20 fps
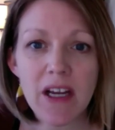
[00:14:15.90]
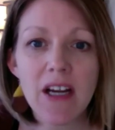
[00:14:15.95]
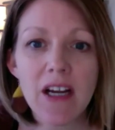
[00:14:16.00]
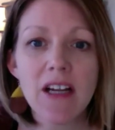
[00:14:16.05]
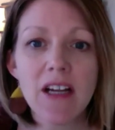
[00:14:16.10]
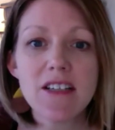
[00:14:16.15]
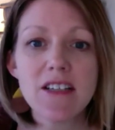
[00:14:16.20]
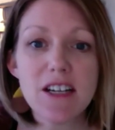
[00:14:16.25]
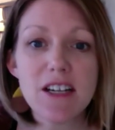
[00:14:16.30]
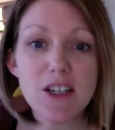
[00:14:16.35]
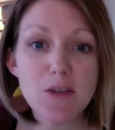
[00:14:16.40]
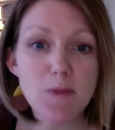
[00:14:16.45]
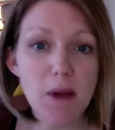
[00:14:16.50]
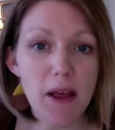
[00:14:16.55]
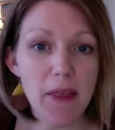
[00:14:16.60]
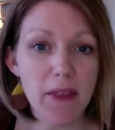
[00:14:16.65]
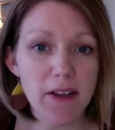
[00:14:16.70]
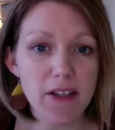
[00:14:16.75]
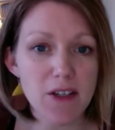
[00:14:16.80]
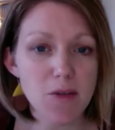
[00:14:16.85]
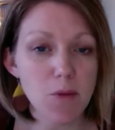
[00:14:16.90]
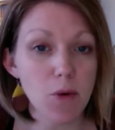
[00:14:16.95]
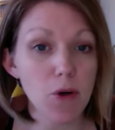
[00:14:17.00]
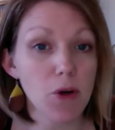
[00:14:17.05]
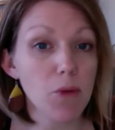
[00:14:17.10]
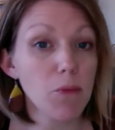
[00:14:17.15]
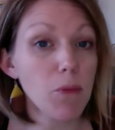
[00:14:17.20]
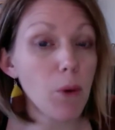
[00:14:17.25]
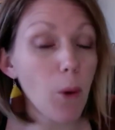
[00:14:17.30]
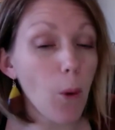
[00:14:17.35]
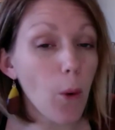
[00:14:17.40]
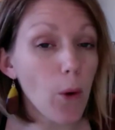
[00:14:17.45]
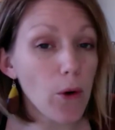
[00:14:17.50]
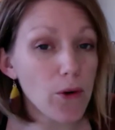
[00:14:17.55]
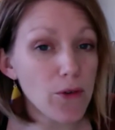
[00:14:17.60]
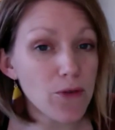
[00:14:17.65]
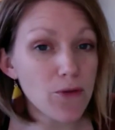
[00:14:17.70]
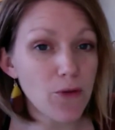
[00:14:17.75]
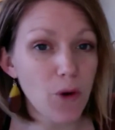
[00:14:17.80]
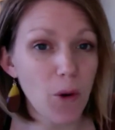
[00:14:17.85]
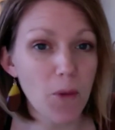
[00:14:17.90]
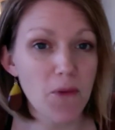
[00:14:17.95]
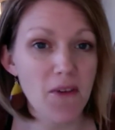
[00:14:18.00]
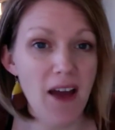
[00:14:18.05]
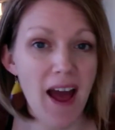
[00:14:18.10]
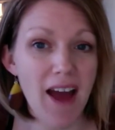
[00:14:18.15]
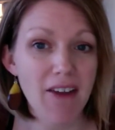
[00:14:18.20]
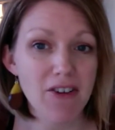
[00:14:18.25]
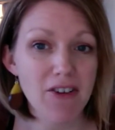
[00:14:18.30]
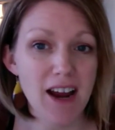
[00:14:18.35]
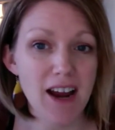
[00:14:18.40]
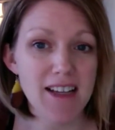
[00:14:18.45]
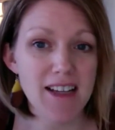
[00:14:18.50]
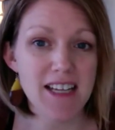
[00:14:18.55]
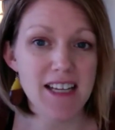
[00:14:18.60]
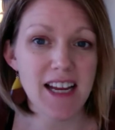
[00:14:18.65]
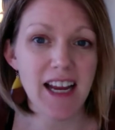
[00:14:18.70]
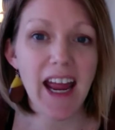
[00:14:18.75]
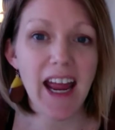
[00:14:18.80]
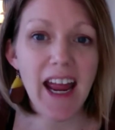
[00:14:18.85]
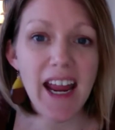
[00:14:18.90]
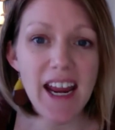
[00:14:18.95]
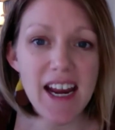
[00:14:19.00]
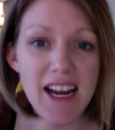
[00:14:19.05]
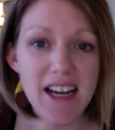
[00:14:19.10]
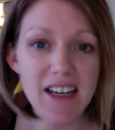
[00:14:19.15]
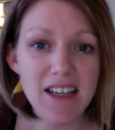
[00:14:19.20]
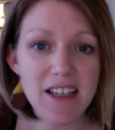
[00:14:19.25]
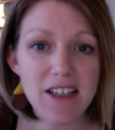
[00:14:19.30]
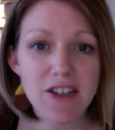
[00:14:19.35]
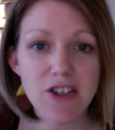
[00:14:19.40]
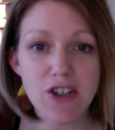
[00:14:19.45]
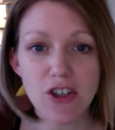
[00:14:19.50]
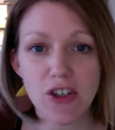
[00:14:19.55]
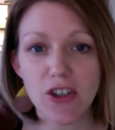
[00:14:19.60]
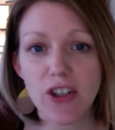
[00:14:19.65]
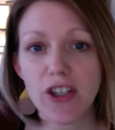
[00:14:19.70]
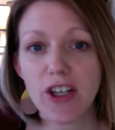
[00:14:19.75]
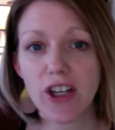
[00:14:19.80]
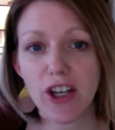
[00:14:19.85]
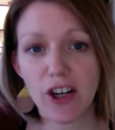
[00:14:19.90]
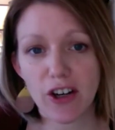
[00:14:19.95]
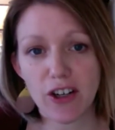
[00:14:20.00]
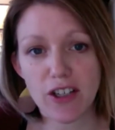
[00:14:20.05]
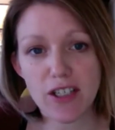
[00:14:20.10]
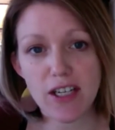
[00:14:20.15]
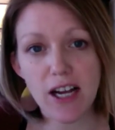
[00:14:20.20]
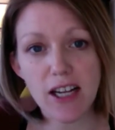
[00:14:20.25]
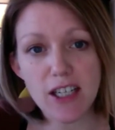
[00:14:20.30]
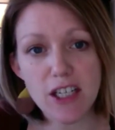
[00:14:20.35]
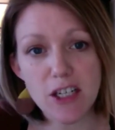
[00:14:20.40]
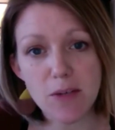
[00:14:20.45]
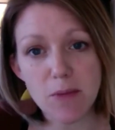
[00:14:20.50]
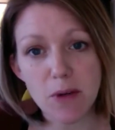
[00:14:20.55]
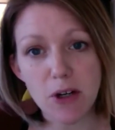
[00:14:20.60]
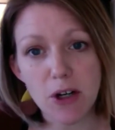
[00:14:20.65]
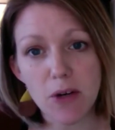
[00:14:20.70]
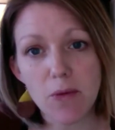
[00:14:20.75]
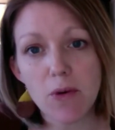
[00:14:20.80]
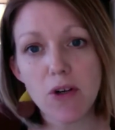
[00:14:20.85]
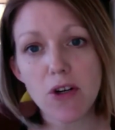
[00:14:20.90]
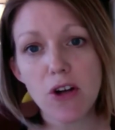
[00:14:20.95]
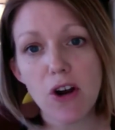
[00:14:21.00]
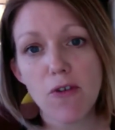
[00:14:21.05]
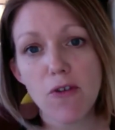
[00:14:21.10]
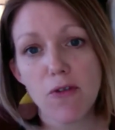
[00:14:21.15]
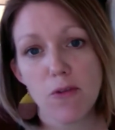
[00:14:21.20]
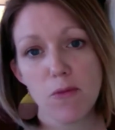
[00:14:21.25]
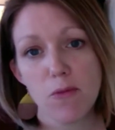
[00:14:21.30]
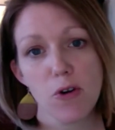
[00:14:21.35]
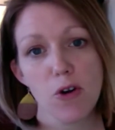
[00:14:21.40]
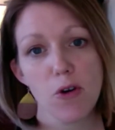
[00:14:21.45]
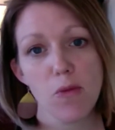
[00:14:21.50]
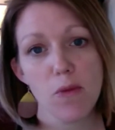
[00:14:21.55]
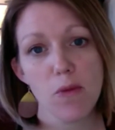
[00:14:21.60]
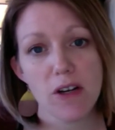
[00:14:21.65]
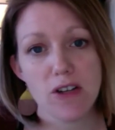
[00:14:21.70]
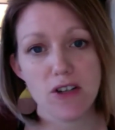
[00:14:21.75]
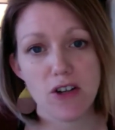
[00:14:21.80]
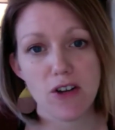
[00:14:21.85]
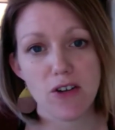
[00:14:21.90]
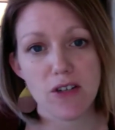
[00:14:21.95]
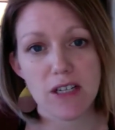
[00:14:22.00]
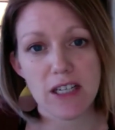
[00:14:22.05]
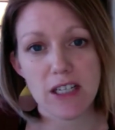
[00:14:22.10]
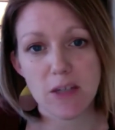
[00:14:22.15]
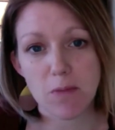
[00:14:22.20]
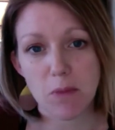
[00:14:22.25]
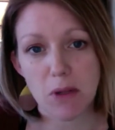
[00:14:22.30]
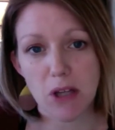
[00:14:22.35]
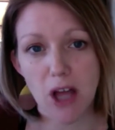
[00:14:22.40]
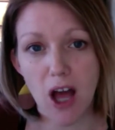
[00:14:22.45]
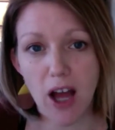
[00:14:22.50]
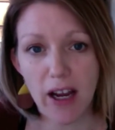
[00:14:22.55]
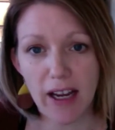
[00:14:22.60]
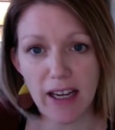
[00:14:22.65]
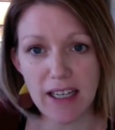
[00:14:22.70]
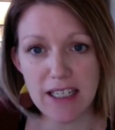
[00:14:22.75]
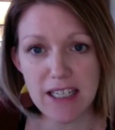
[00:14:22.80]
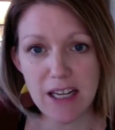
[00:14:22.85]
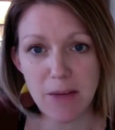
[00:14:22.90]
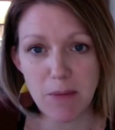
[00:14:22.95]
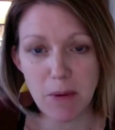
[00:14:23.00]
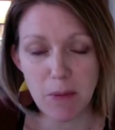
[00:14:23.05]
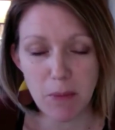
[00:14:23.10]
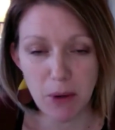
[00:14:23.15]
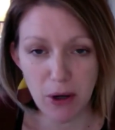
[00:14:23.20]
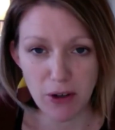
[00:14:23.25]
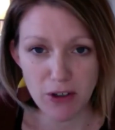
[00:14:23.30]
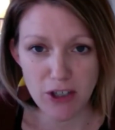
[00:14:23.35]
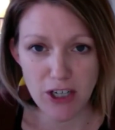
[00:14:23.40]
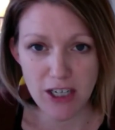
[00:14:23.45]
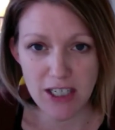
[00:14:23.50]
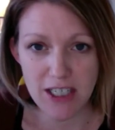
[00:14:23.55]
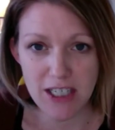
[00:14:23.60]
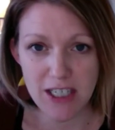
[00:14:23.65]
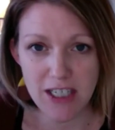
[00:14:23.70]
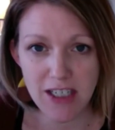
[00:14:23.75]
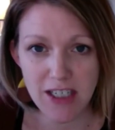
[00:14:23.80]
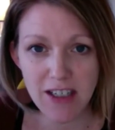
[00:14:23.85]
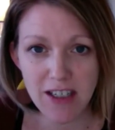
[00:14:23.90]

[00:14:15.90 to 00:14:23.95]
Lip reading: Such methods were an important form of advertising and ensured the curious customer would know from whom an associate's belongings had been purchased.